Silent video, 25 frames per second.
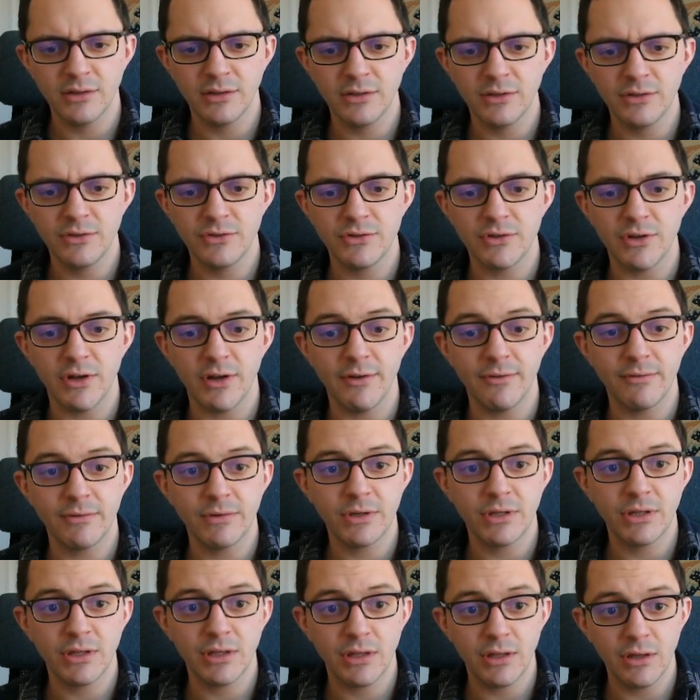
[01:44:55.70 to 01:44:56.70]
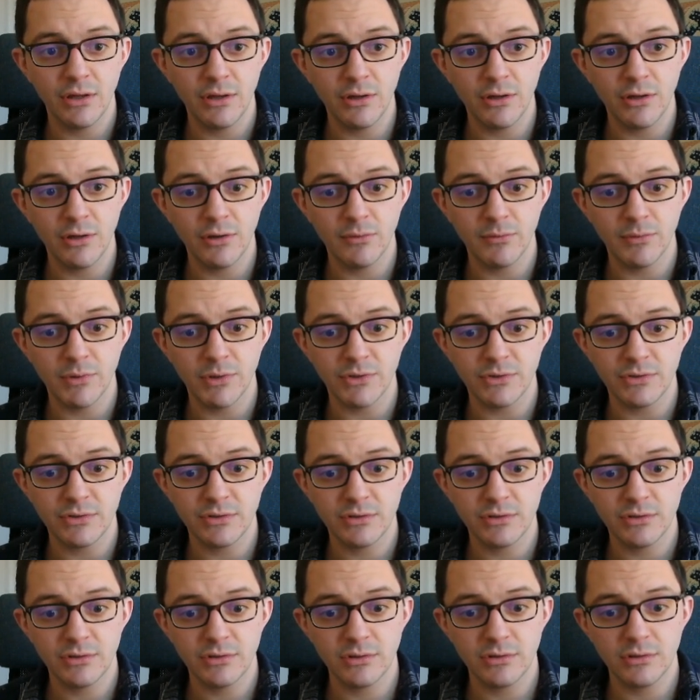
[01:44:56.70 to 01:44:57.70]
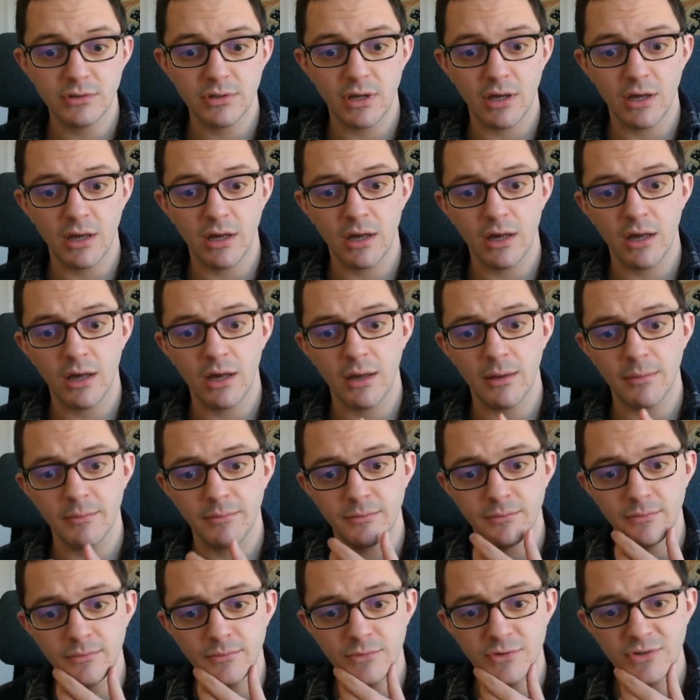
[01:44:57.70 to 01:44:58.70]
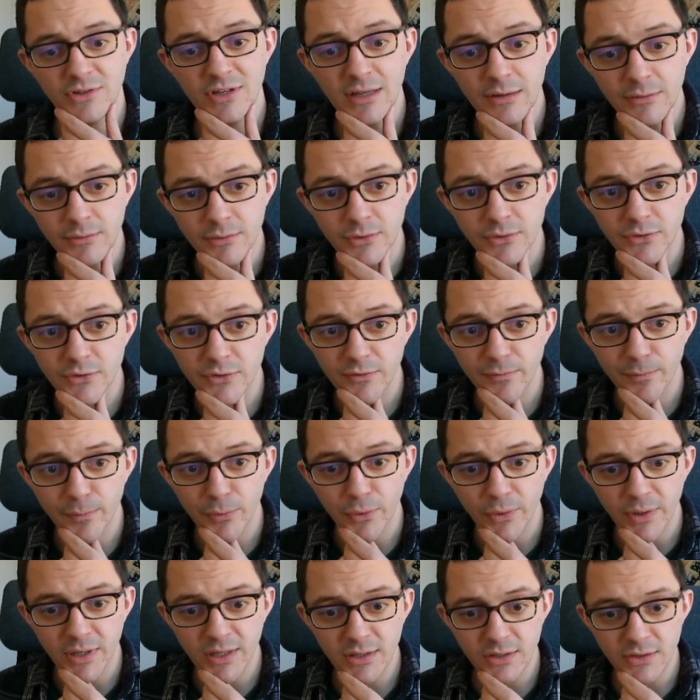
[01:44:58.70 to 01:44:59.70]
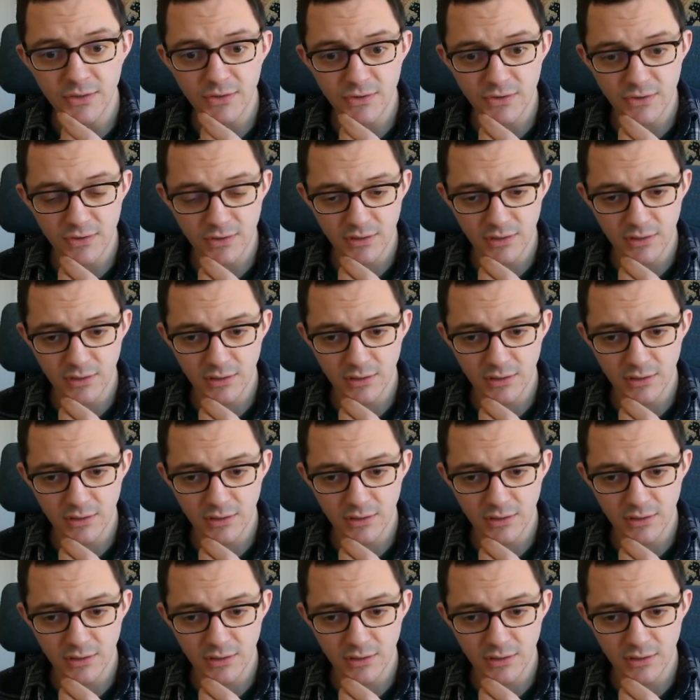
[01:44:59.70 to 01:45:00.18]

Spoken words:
so if Q was some sequence of points,